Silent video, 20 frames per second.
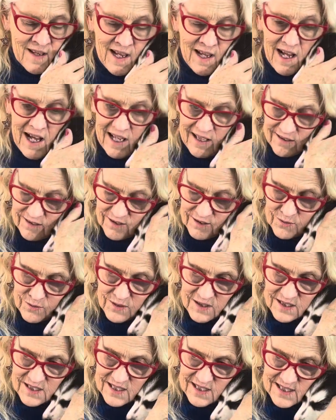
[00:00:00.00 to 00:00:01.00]
I don't know
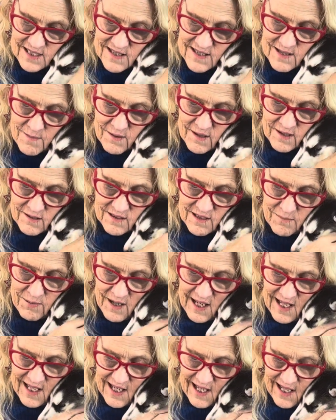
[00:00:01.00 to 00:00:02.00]
what it is about the
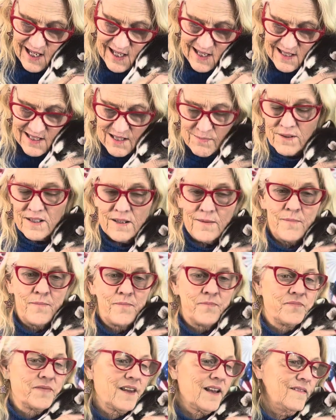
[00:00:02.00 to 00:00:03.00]
bi eyes, but
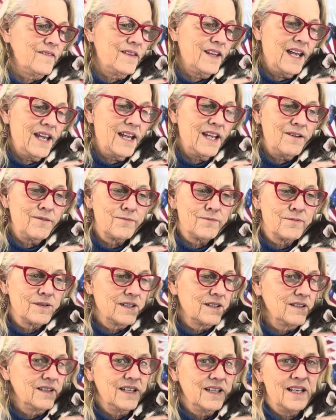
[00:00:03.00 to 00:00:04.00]
they
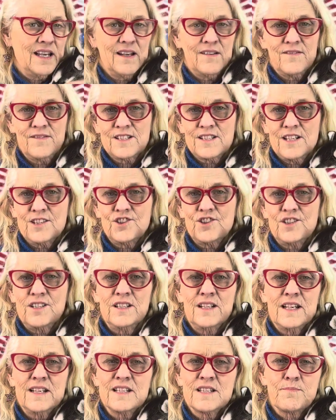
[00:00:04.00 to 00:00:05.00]
really have such a
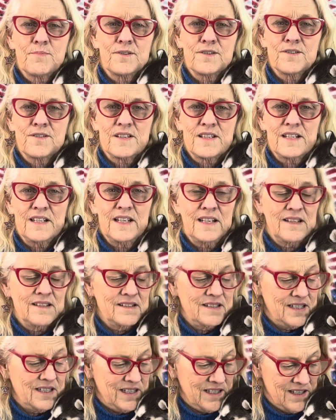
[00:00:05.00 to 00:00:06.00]
nice
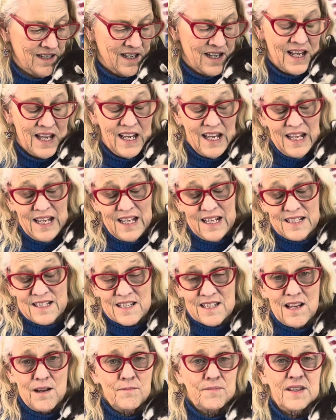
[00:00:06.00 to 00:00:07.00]
personality. It's
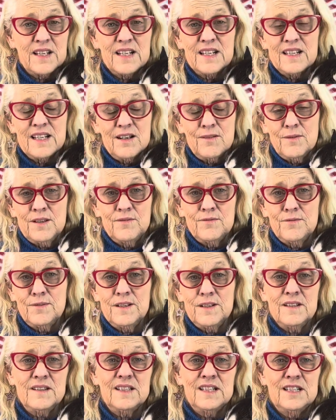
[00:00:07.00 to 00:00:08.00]
something that we've
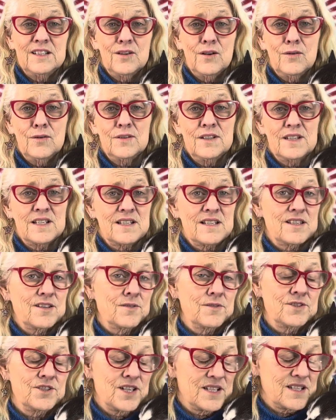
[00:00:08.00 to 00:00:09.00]
really noticed.
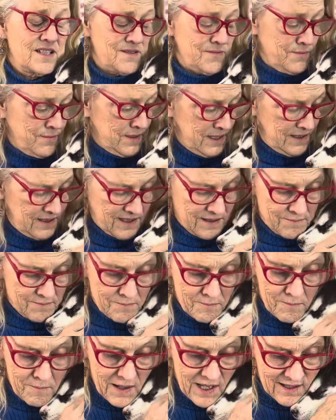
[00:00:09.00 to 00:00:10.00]
They're just really
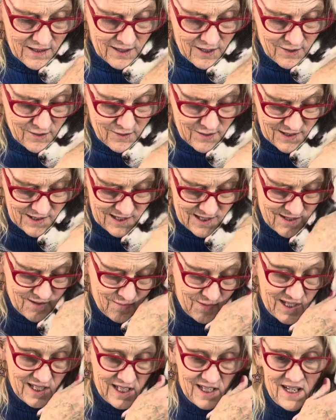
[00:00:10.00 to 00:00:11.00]
mellow and
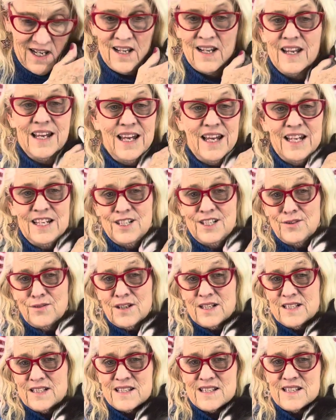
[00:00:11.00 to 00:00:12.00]
sweet. And you
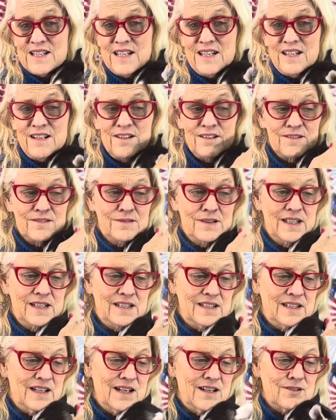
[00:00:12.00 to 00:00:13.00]
can see her
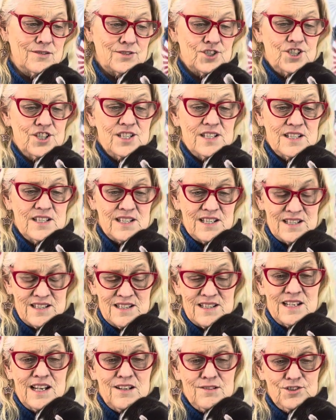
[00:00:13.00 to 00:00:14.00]
right now. This
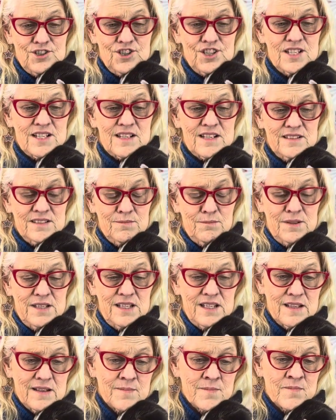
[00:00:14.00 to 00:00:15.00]
is how she's going to
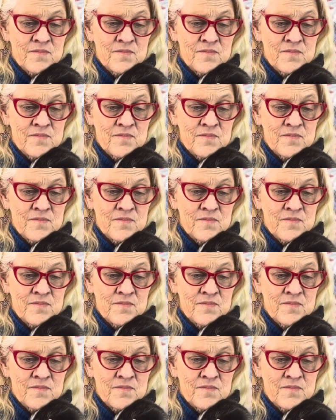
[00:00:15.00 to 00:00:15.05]
be.